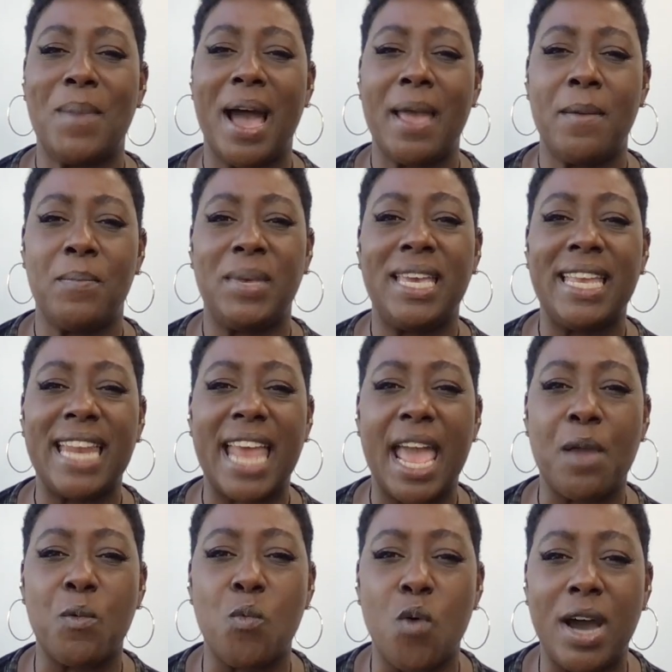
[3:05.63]
by it being
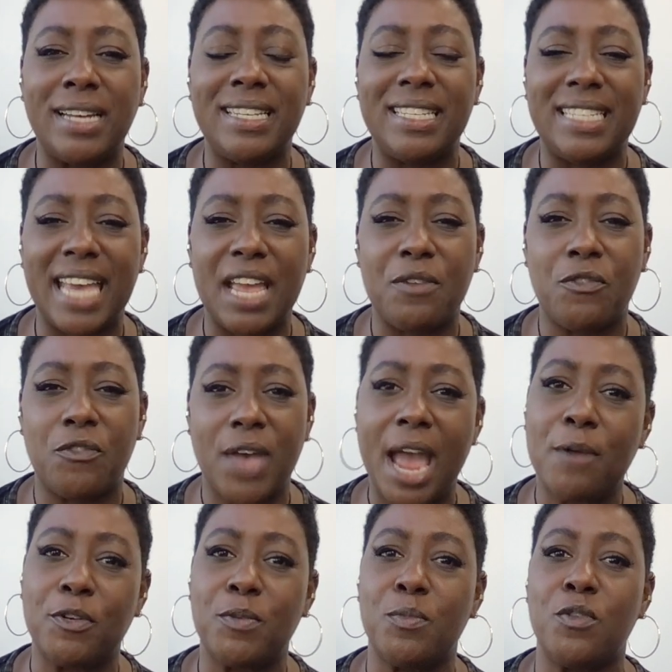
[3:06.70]
a one-day
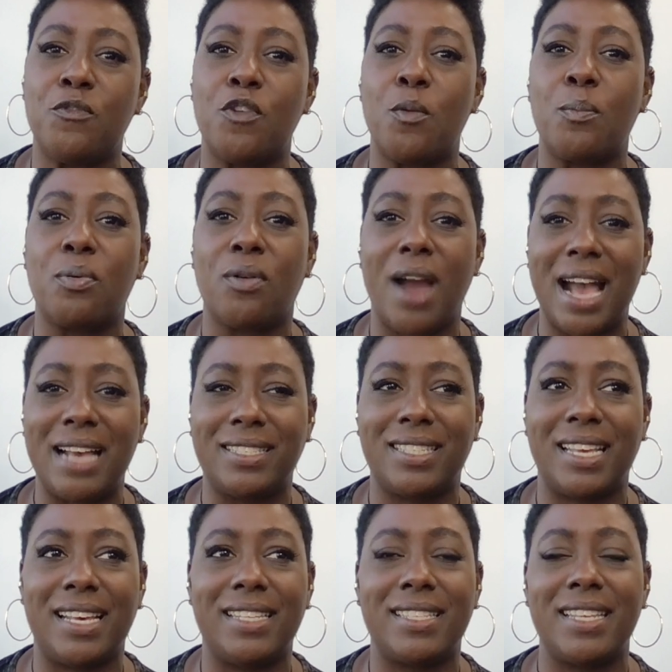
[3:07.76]
fat removal
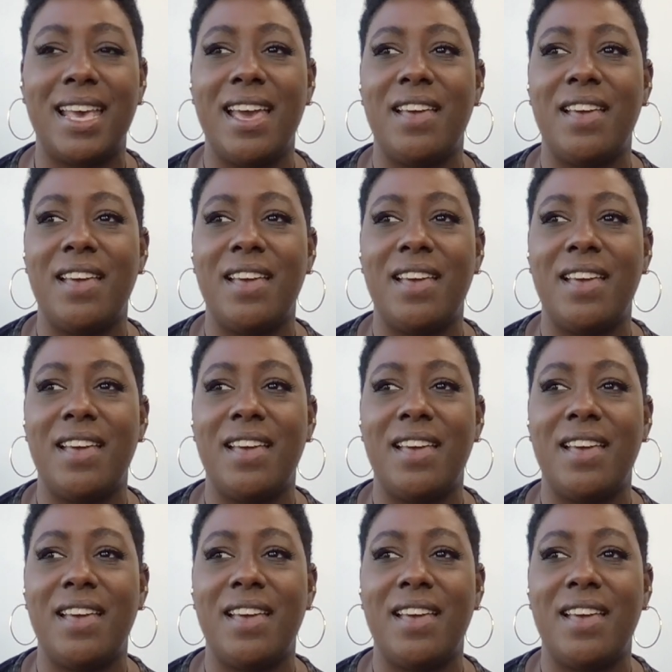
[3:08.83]
process,